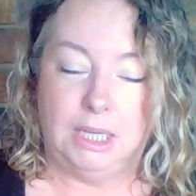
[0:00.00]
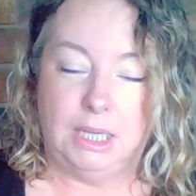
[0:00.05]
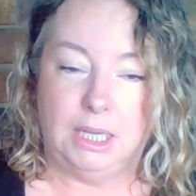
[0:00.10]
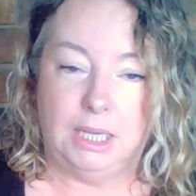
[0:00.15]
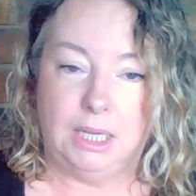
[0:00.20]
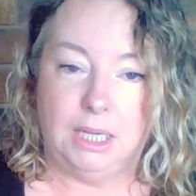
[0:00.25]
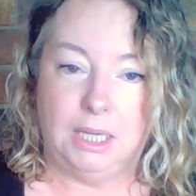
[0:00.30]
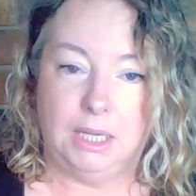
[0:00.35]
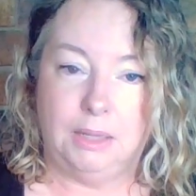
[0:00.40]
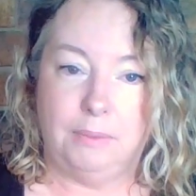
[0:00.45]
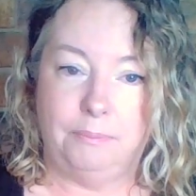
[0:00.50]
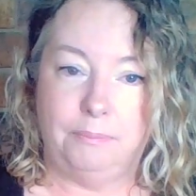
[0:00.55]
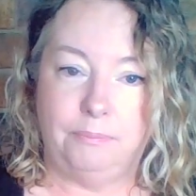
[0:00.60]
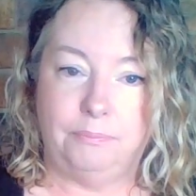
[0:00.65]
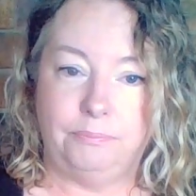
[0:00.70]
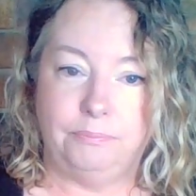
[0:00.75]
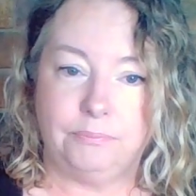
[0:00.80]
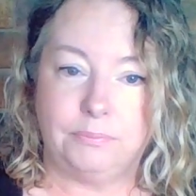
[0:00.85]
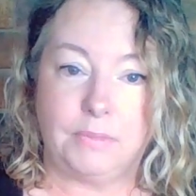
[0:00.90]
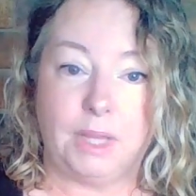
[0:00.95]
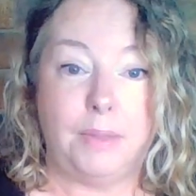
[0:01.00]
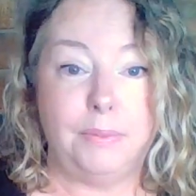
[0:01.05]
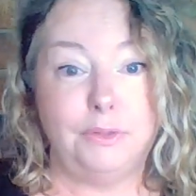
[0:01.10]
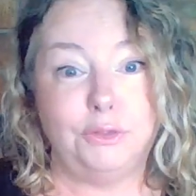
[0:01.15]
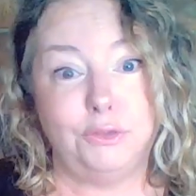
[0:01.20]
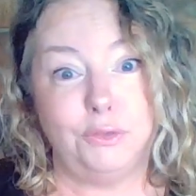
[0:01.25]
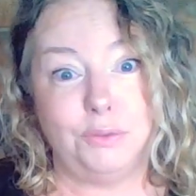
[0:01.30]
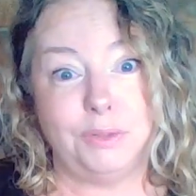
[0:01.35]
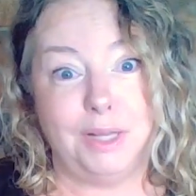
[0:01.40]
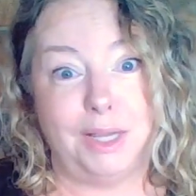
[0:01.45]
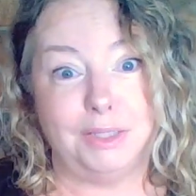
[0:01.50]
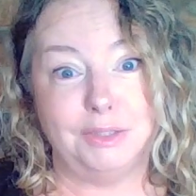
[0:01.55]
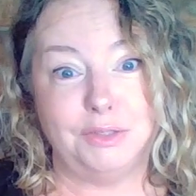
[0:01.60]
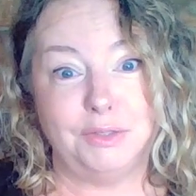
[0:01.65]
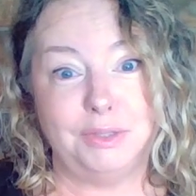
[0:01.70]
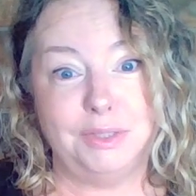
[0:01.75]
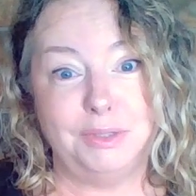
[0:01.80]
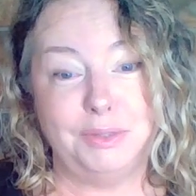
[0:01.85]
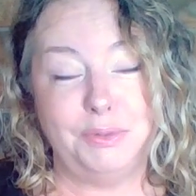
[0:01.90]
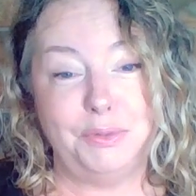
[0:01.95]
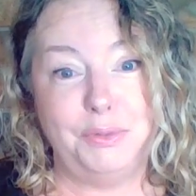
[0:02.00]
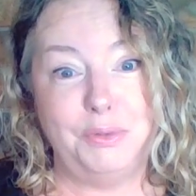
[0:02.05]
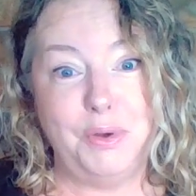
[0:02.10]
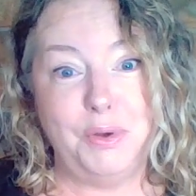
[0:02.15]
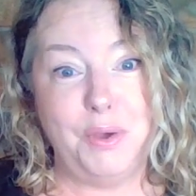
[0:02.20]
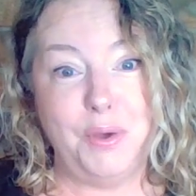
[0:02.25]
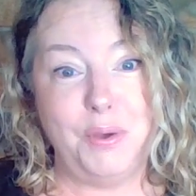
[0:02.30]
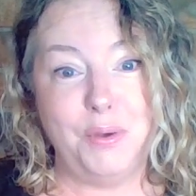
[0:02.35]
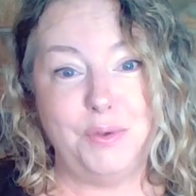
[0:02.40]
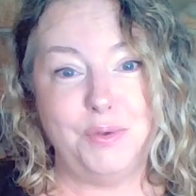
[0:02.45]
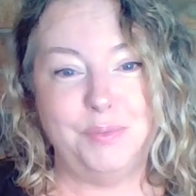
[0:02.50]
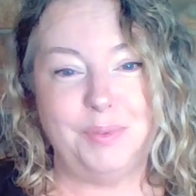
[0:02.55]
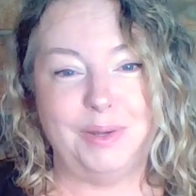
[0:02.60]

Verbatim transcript: Um, and the short answer is no,